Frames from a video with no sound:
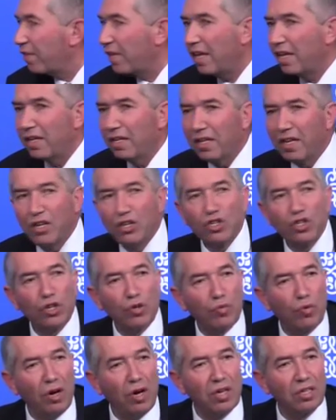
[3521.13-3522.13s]
the
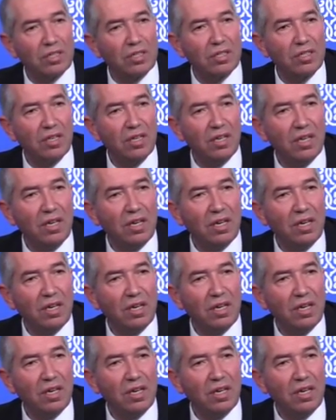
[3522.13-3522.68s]
intention was